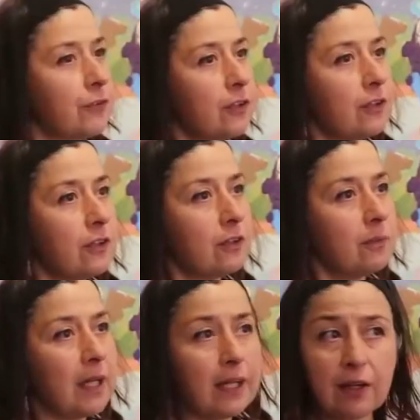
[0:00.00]
For
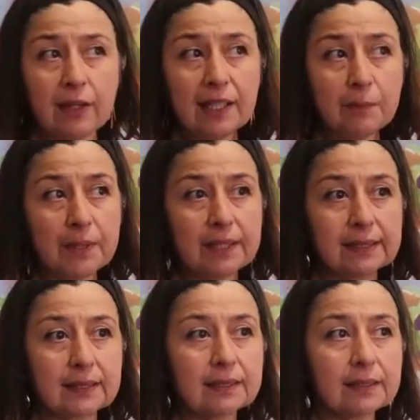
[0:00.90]
my earlier
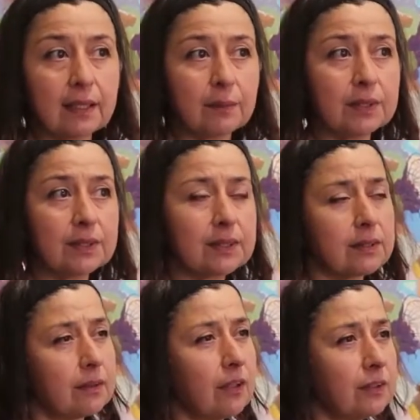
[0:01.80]
pieces, I was
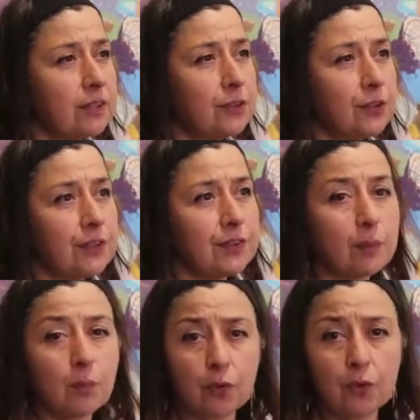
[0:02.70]

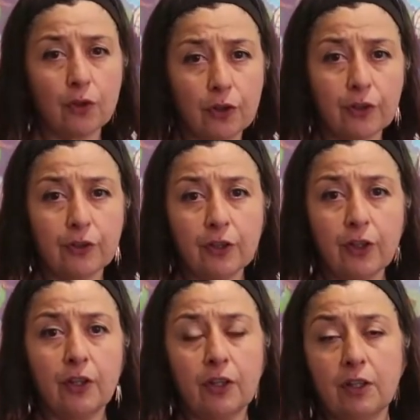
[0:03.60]
concentrating more on
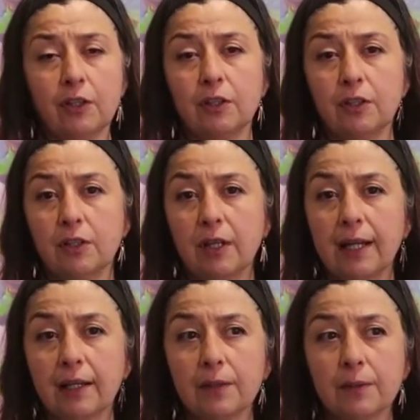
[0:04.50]

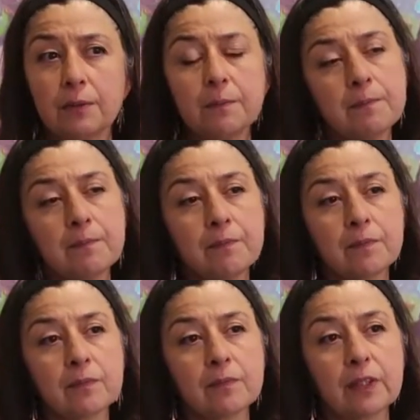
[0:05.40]
how
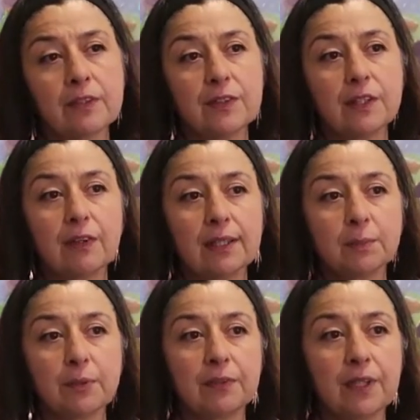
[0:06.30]

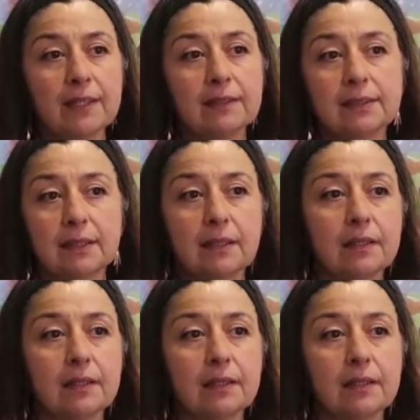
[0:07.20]
seagrass provides